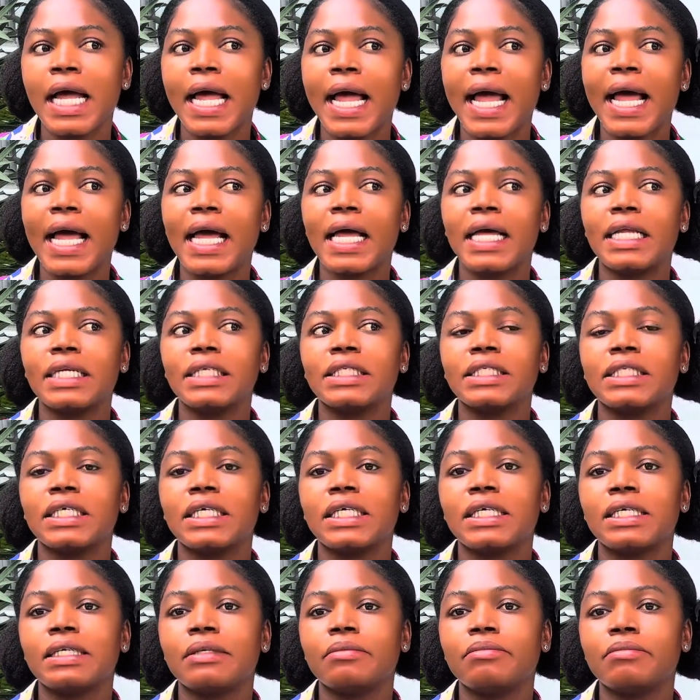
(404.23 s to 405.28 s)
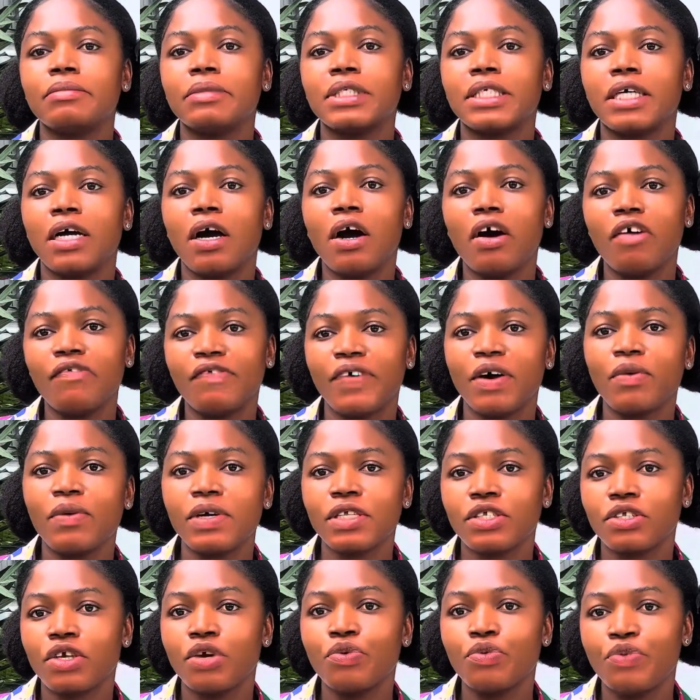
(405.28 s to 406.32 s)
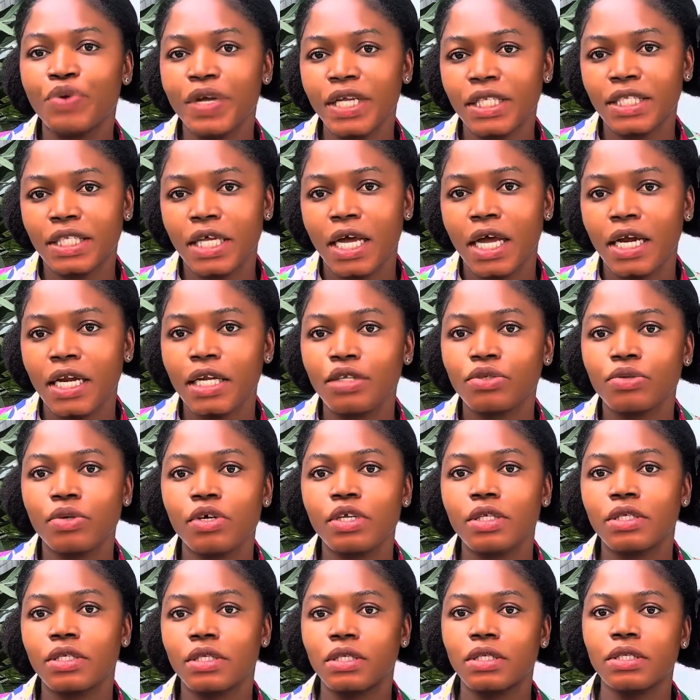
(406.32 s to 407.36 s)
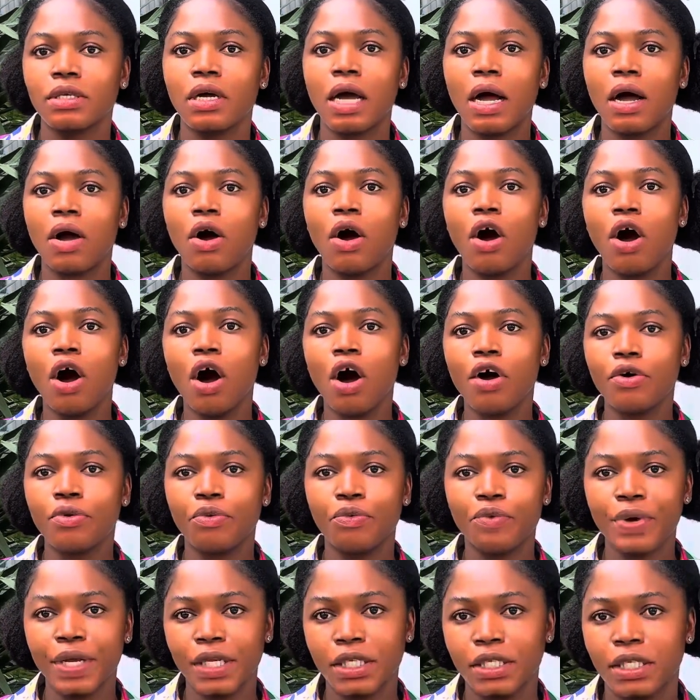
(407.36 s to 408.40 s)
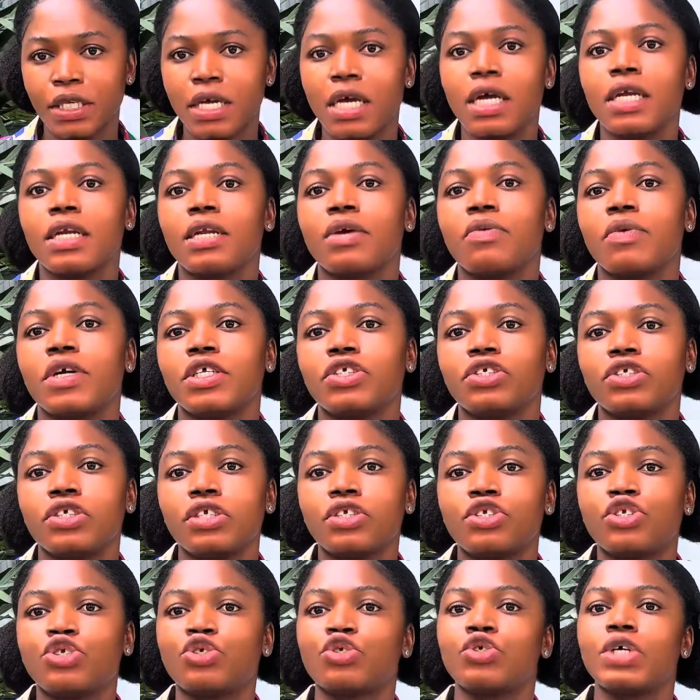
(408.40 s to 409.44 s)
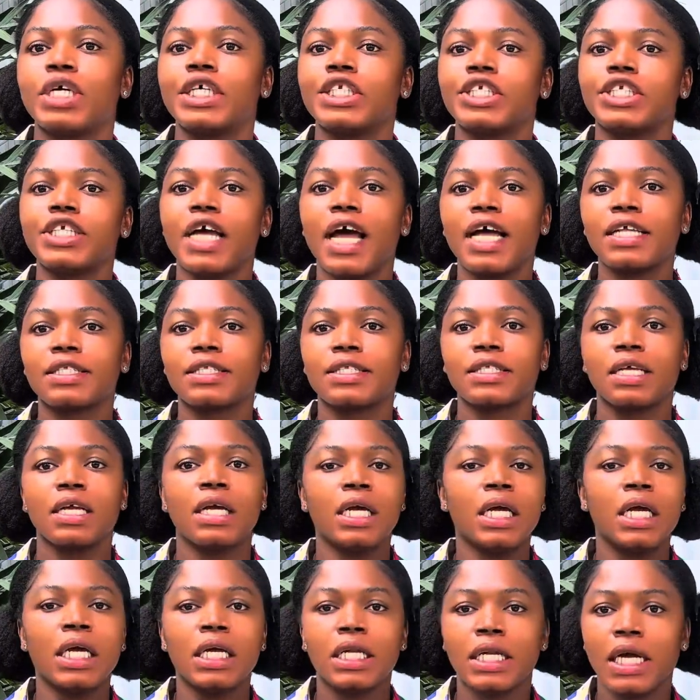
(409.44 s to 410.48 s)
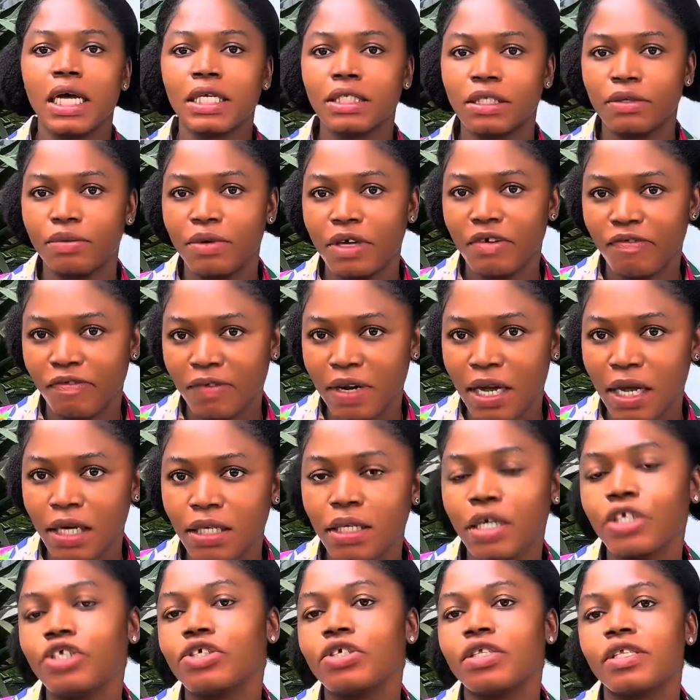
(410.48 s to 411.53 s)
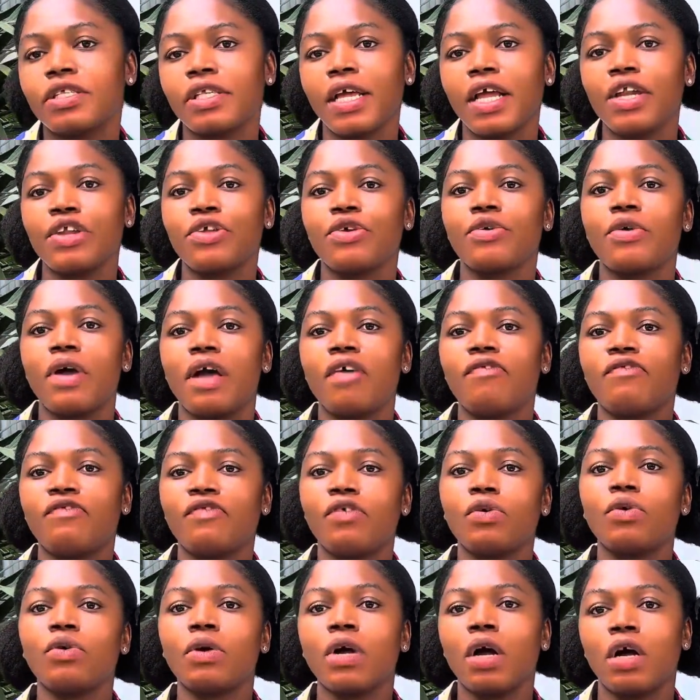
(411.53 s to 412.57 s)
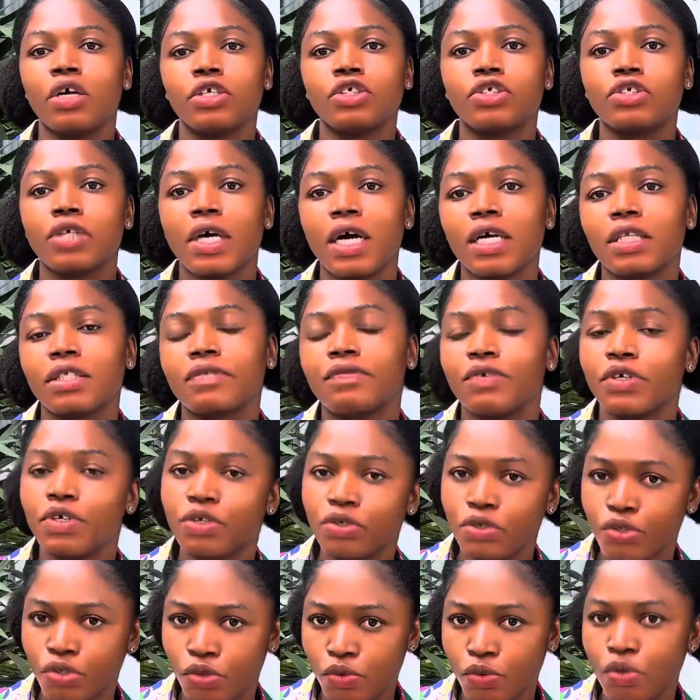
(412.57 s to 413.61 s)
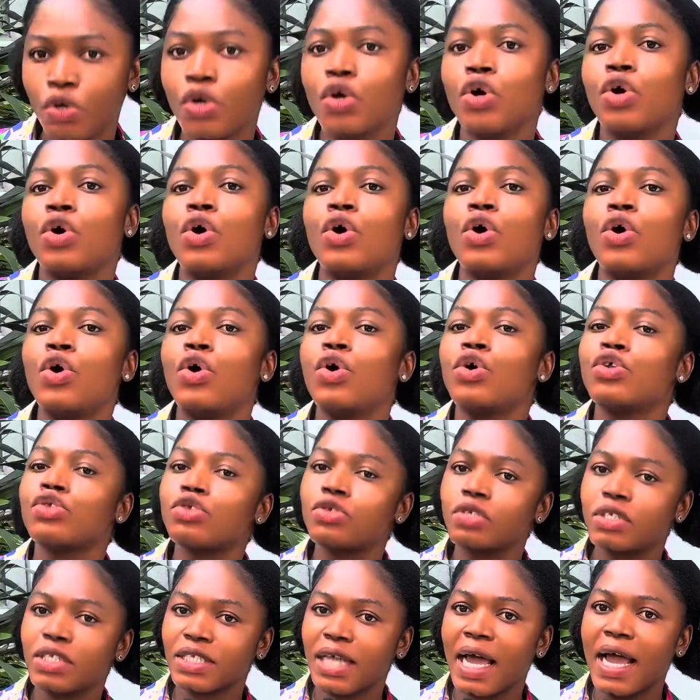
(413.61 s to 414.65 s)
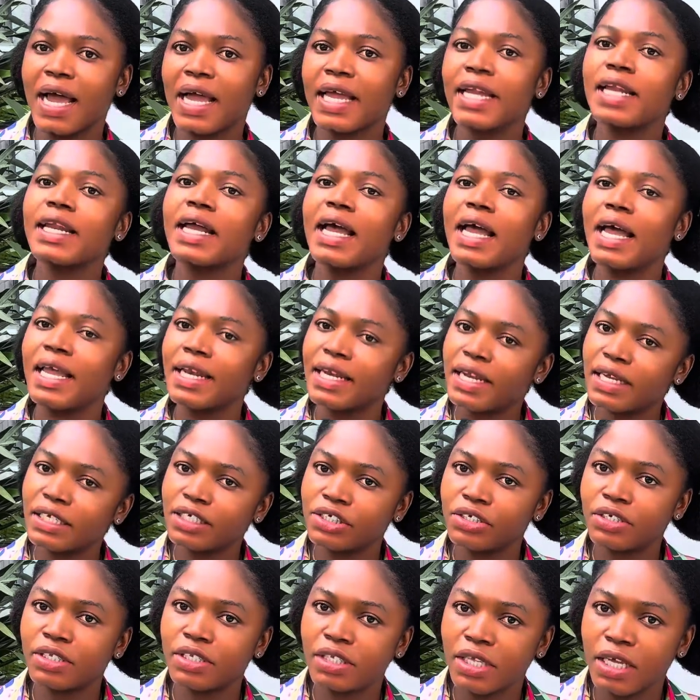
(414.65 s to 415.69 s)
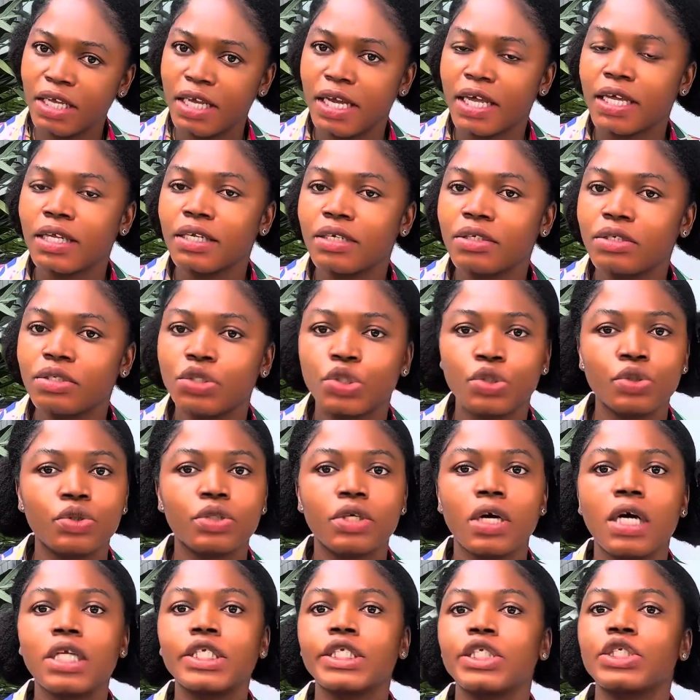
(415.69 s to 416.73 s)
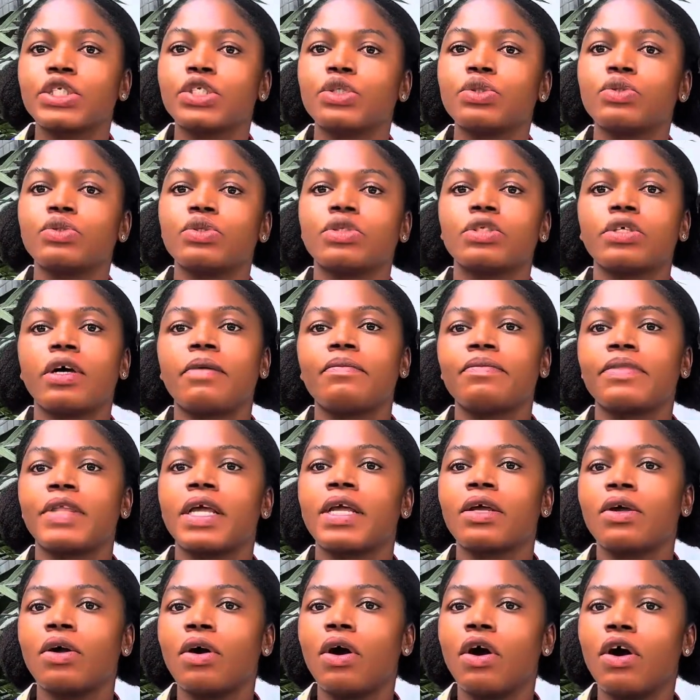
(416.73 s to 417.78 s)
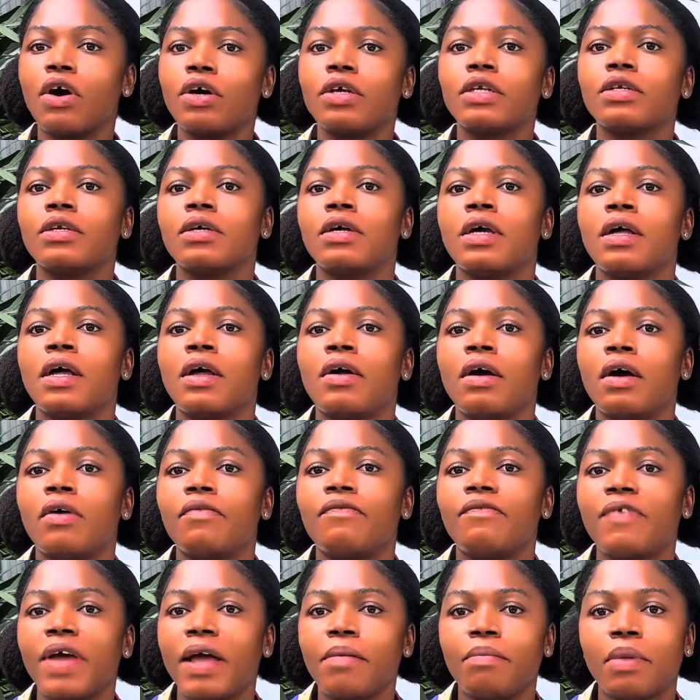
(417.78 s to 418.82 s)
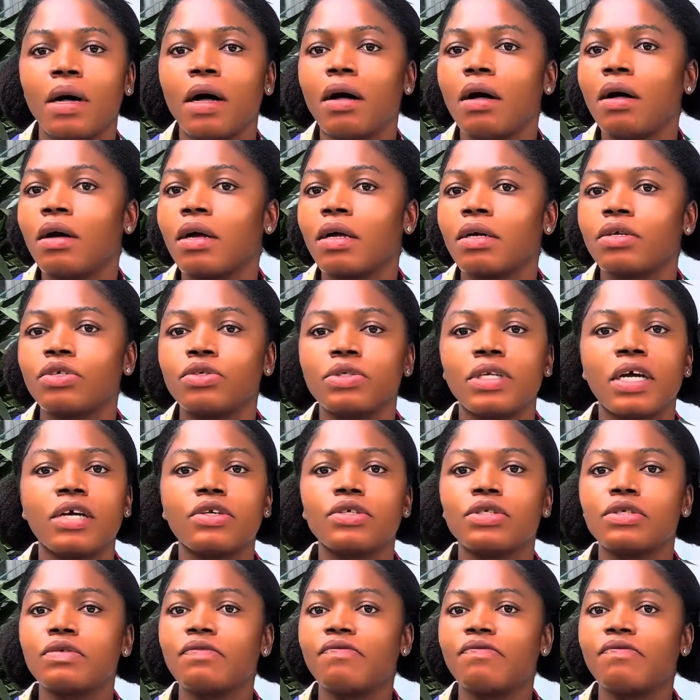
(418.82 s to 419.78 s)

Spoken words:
and the offer was not written, it was unwritten, it was just through a chat. That's a red flag. They should send you a full contract for you to sign, and they should seal it. Do not do something on verbal. Do not do